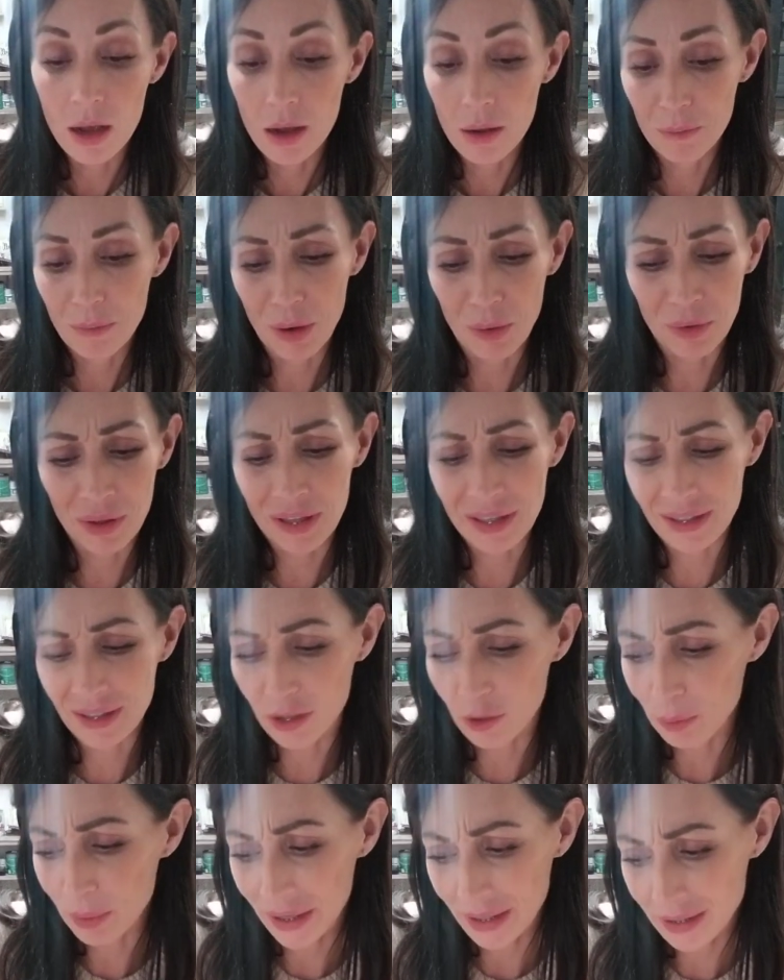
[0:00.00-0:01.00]
But with these
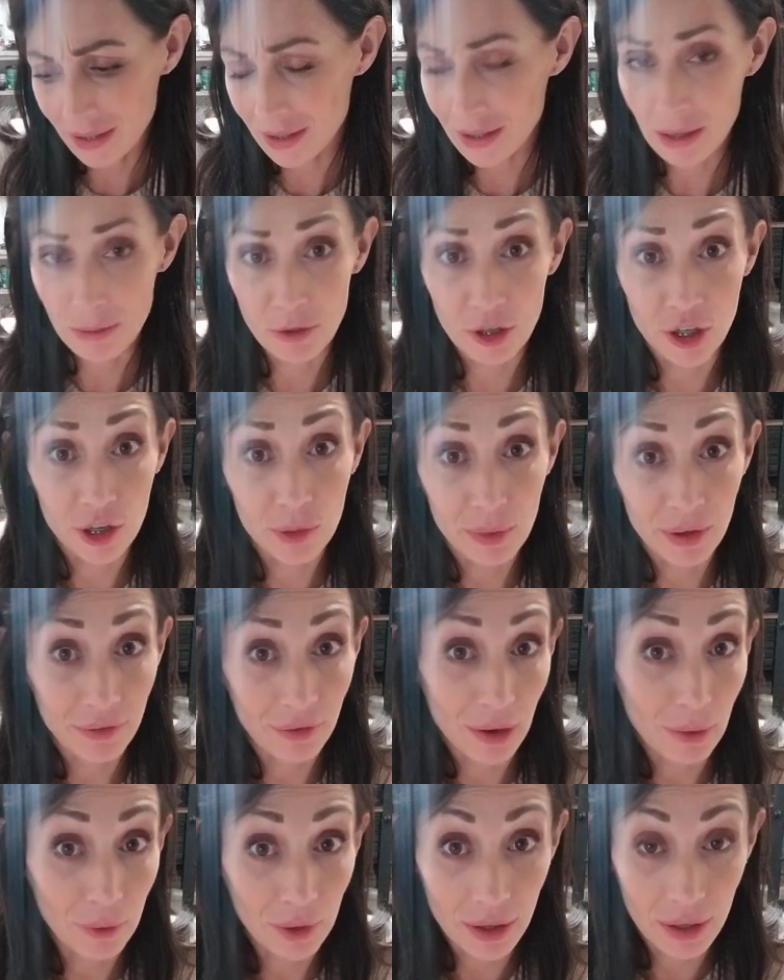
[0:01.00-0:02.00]
little pieces, I'm sure it'd be
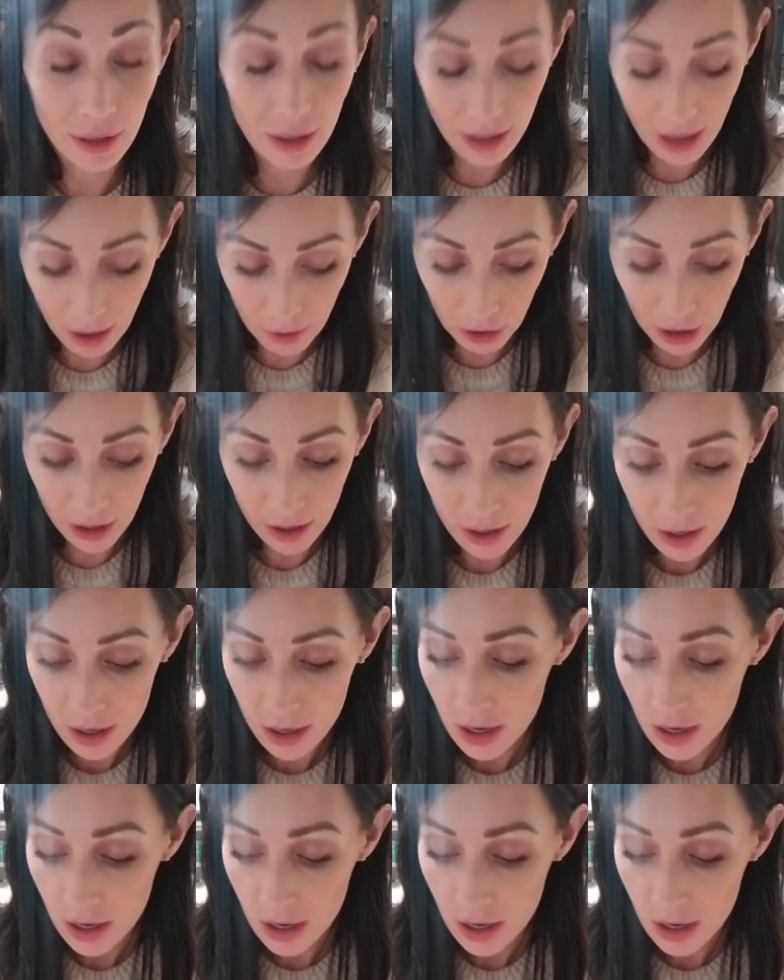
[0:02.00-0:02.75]
fine within an hour.